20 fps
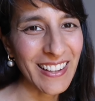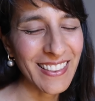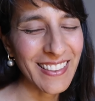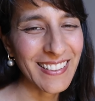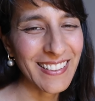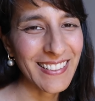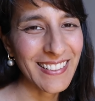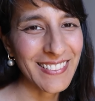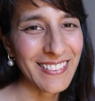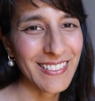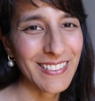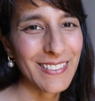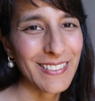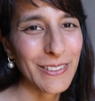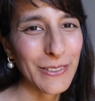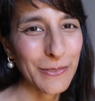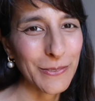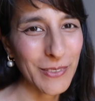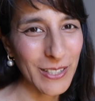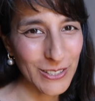I think these are
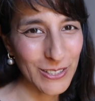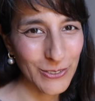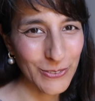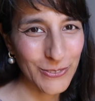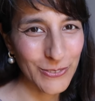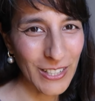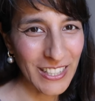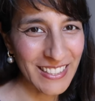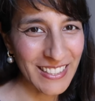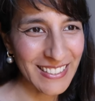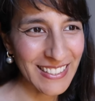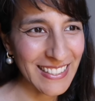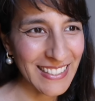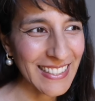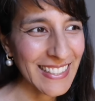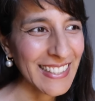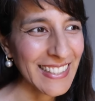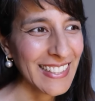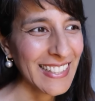so much fun.